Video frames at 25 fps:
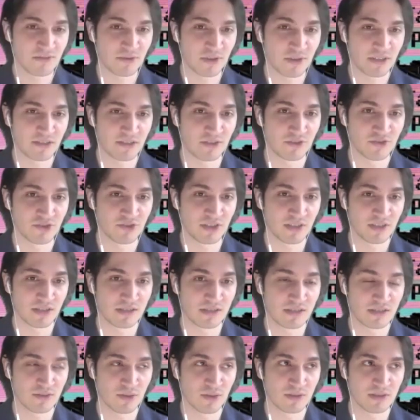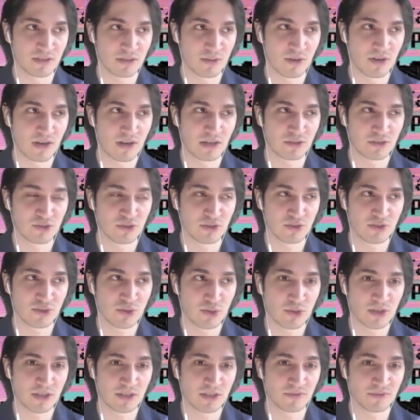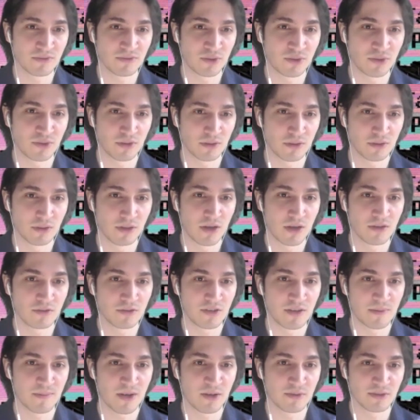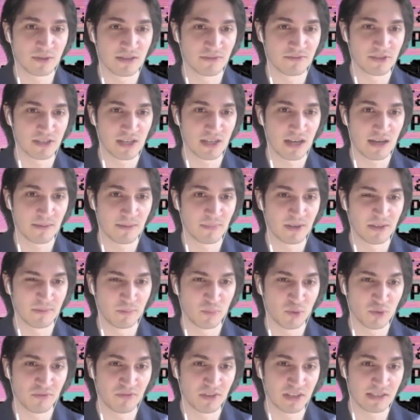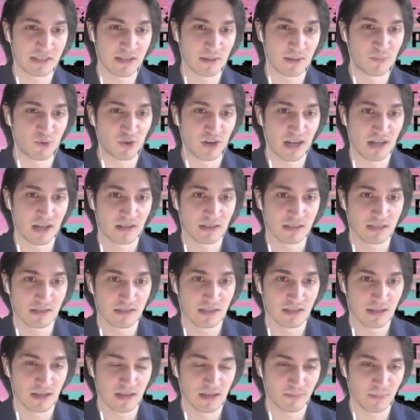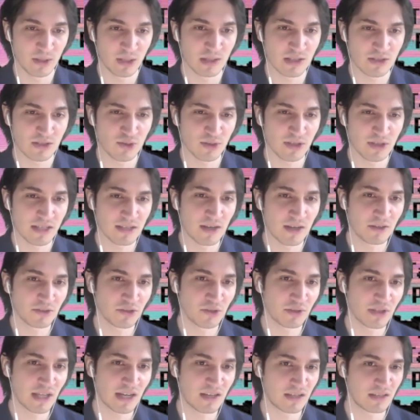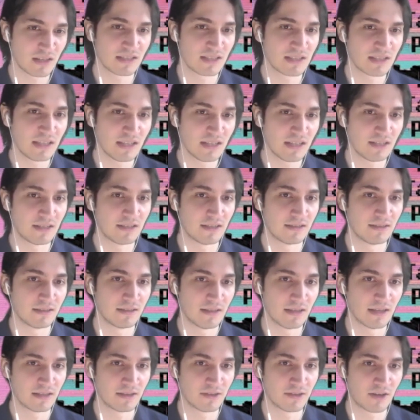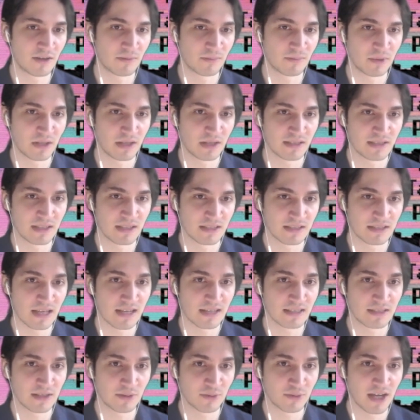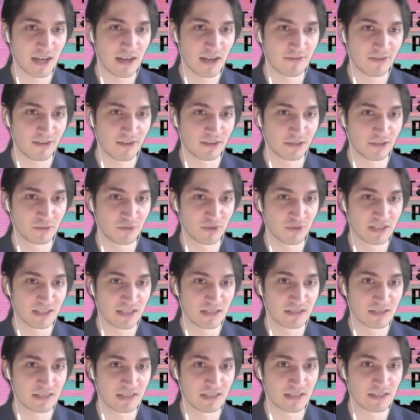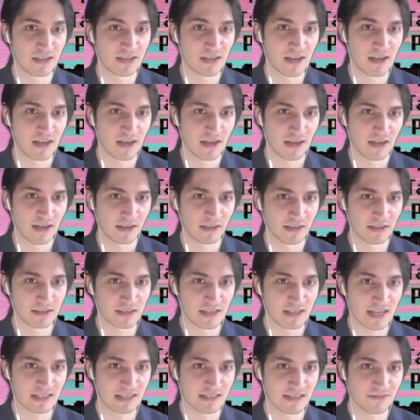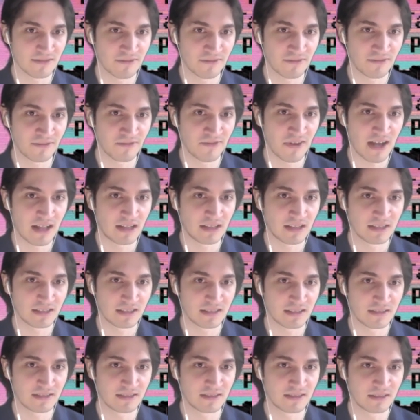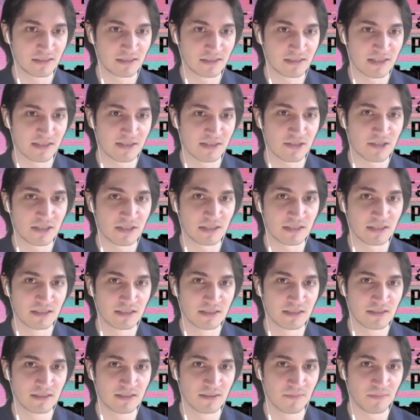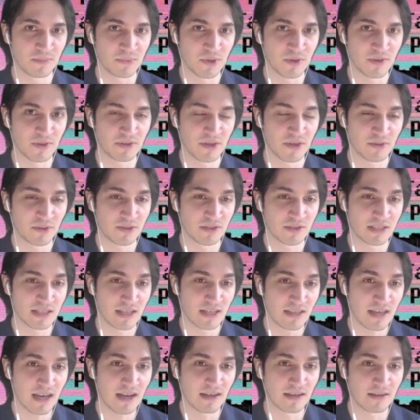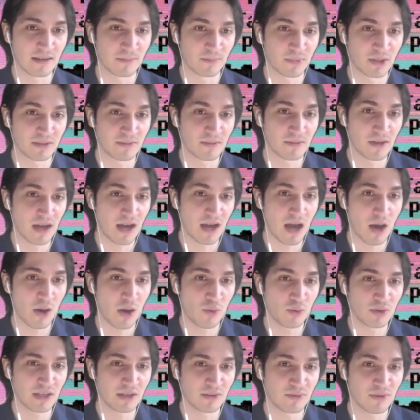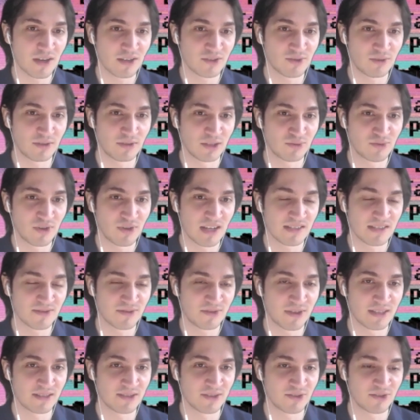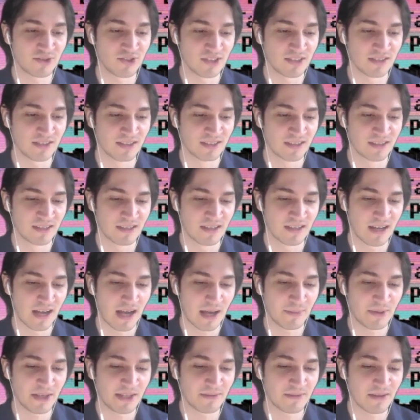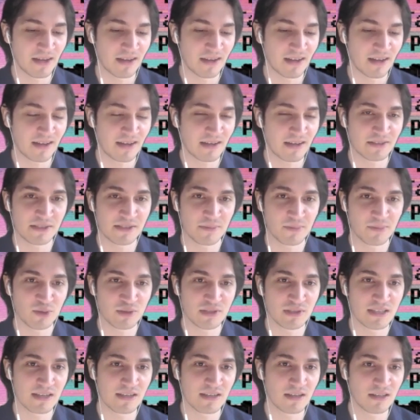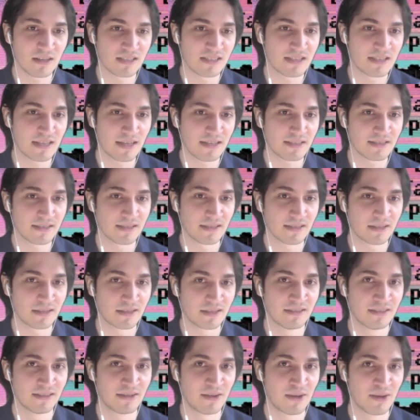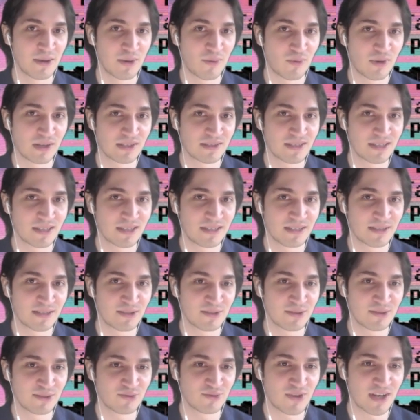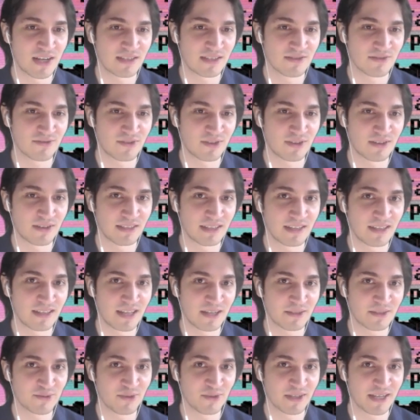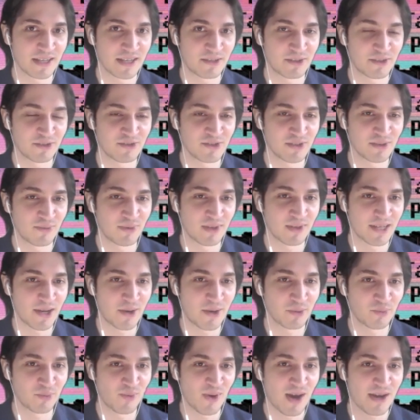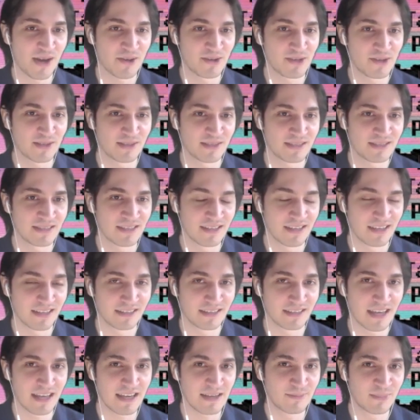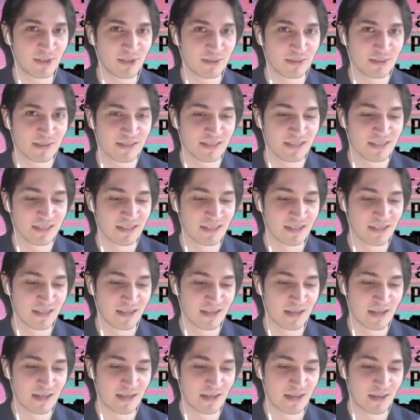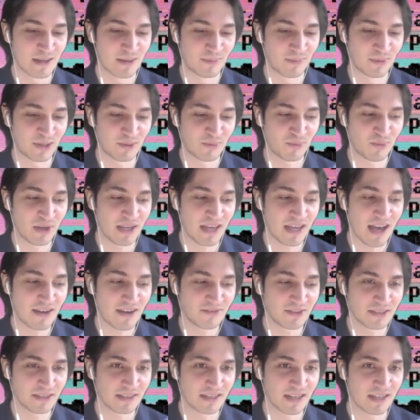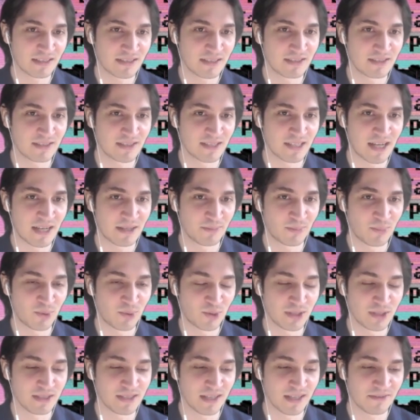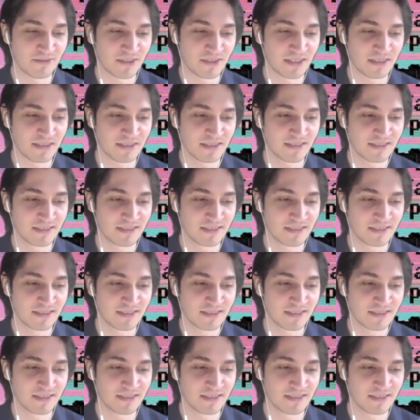energy it's also hard to store it for longer amounts of time and move it somewhere else because you can argue that it's needed and there are places that don't have electricity and that's a valid concern you're going to say yeah but how can you actually transfer energy i mean i suppose nicholas tesla wanted us to transfer electric energy without wires and cables but we haven't gotten to that point i think